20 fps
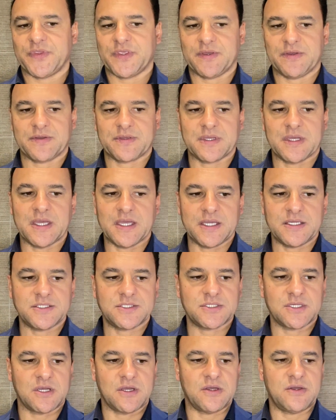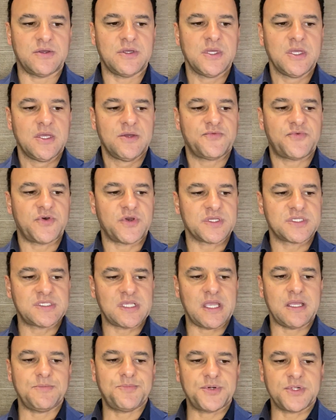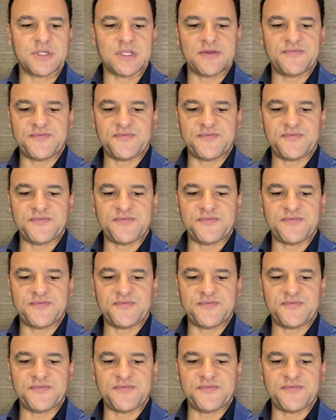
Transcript: Okay, so for example,